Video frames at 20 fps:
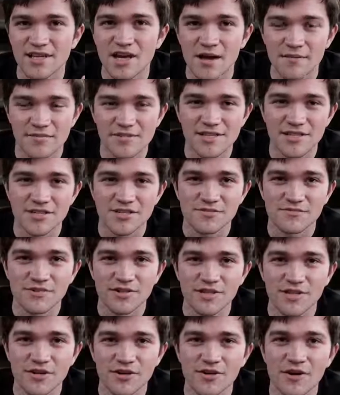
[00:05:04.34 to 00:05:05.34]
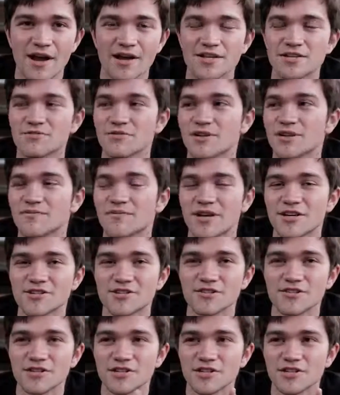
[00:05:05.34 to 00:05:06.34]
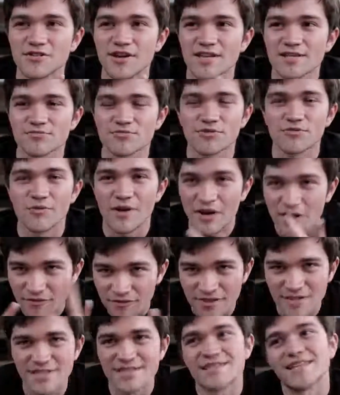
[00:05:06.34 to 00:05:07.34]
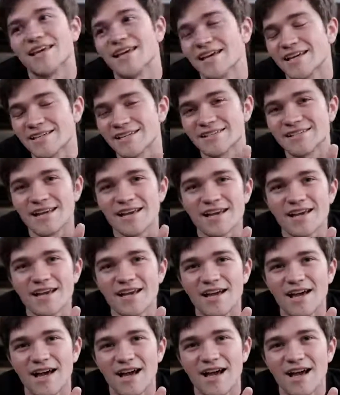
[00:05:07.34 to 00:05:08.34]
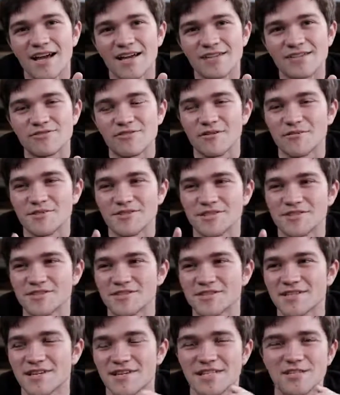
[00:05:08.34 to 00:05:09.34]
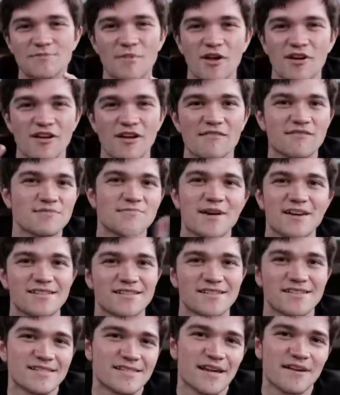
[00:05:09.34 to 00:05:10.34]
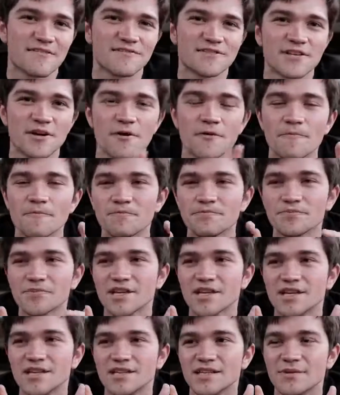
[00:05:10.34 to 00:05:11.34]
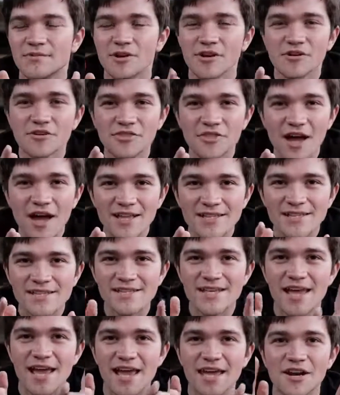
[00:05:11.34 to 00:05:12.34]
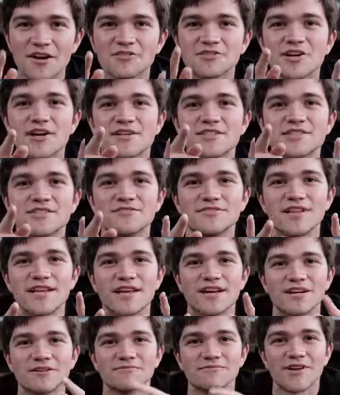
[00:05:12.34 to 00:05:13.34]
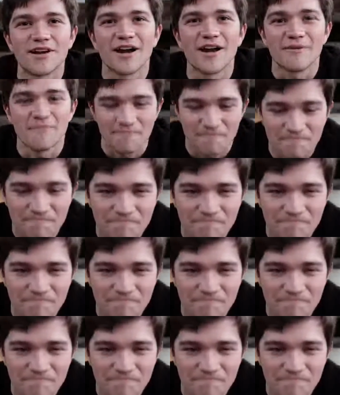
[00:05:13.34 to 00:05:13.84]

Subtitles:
the comment section below. I just wanted to make sure you guys were aware of these things, so I wasn't just, like, spouting off specs and stuff. So Let me know your thoughts, and I'll talk to you later. All right,